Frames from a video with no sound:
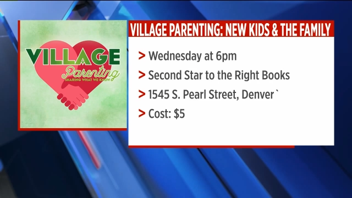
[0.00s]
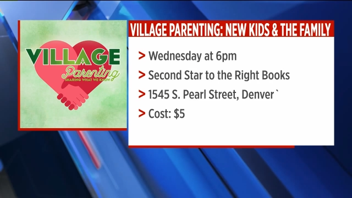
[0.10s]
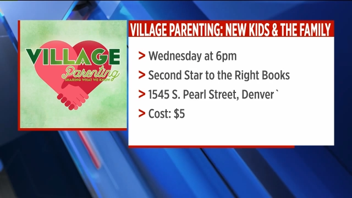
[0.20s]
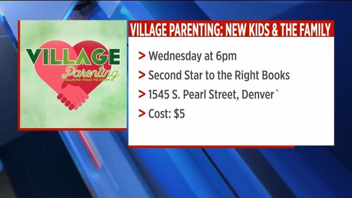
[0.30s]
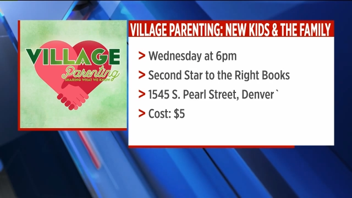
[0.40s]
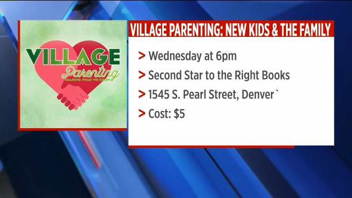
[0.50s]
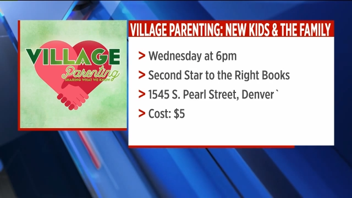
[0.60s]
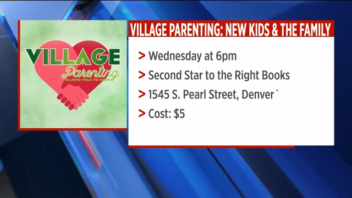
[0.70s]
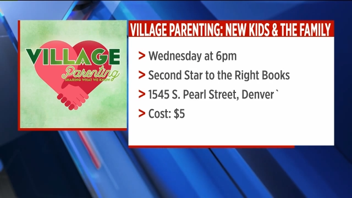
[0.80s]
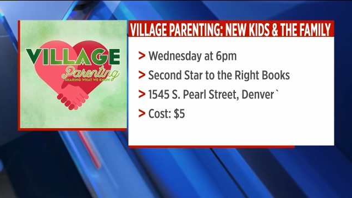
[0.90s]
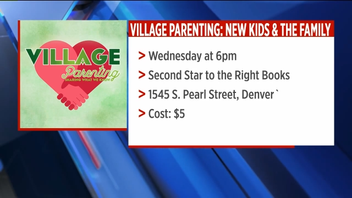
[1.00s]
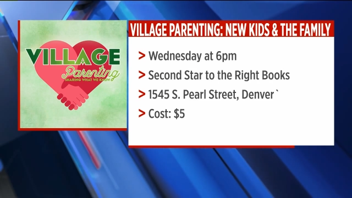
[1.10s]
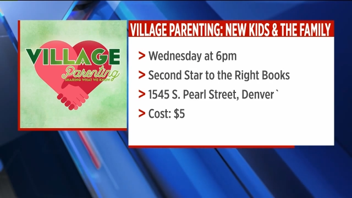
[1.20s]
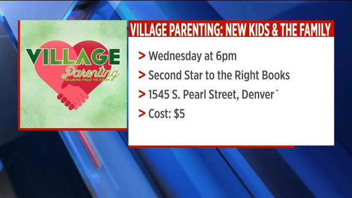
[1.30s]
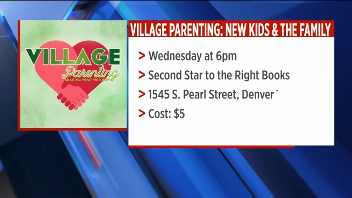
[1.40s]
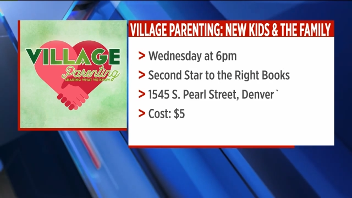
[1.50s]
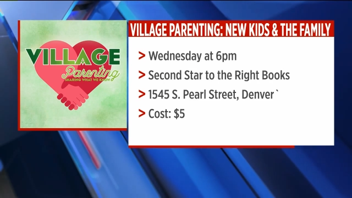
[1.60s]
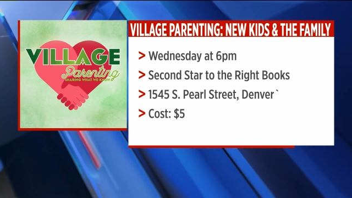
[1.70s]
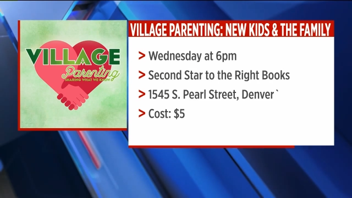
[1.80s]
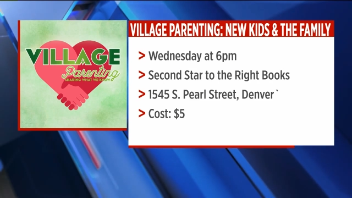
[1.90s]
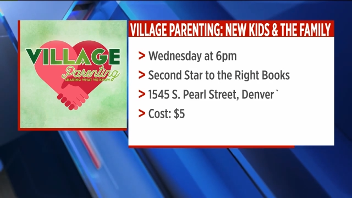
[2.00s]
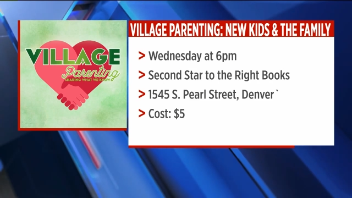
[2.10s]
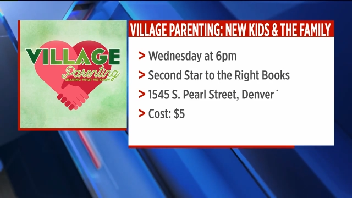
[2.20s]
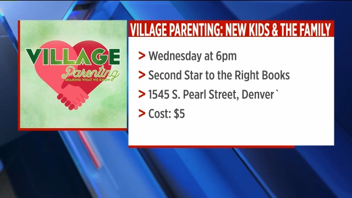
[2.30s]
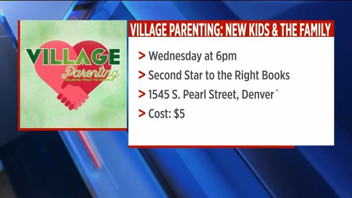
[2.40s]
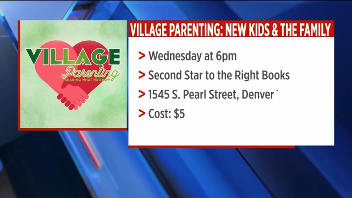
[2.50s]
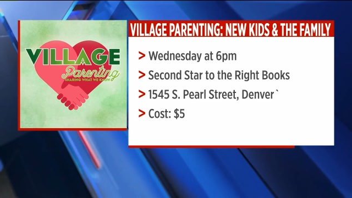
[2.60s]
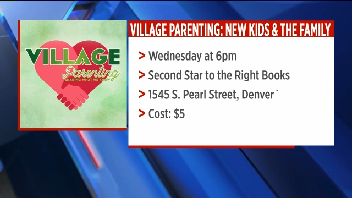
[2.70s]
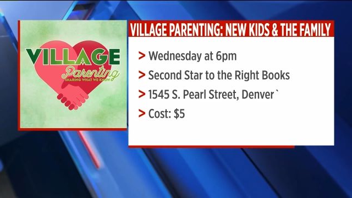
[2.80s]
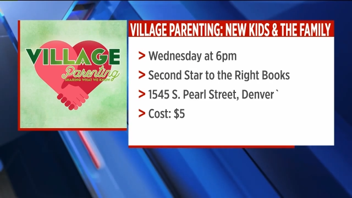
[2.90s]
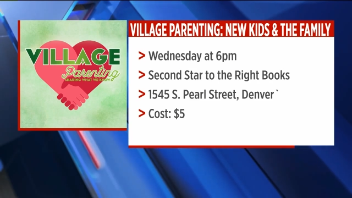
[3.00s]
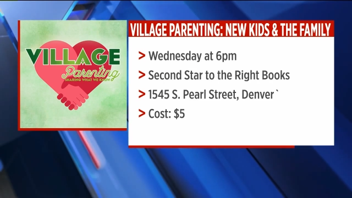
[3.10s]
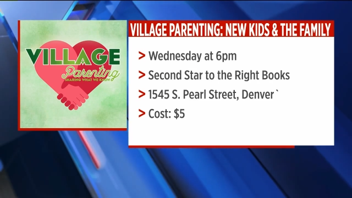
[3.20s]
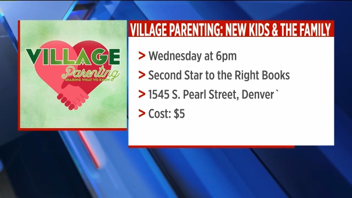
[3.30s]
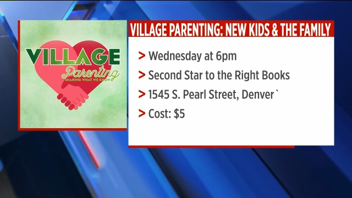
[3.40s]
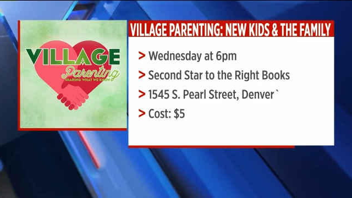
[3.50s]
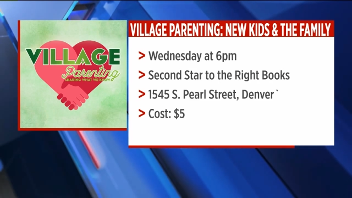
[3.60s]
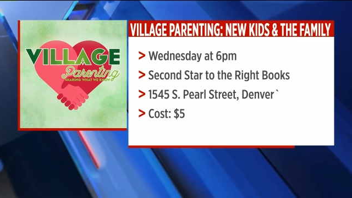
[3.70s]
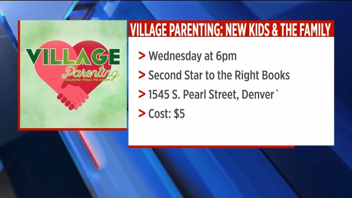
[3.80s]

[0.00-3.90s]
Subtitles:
No face is visible, so there are no lips to read.